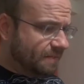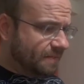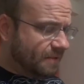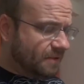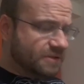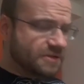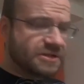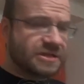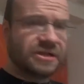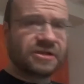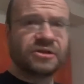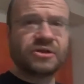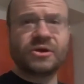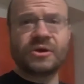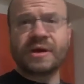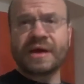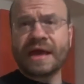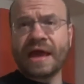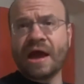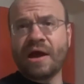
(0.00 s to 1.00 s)
Still
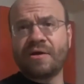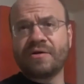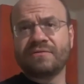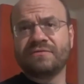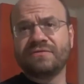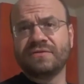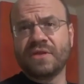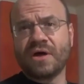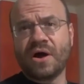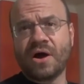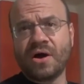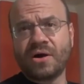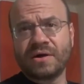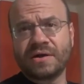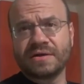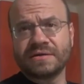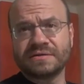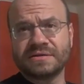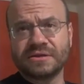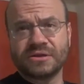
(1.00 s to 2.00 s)
learning how to vlog
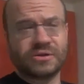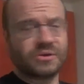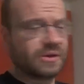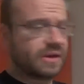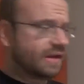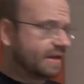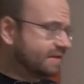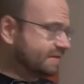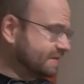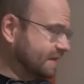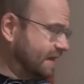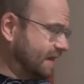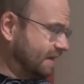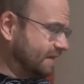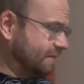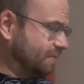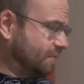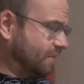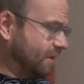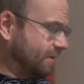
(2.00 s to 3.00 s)
and learning
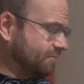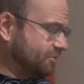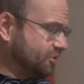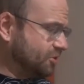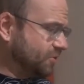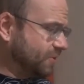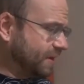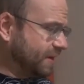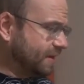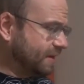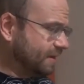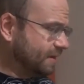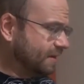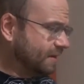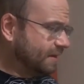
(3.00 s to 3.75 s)
exactly what I'm doing,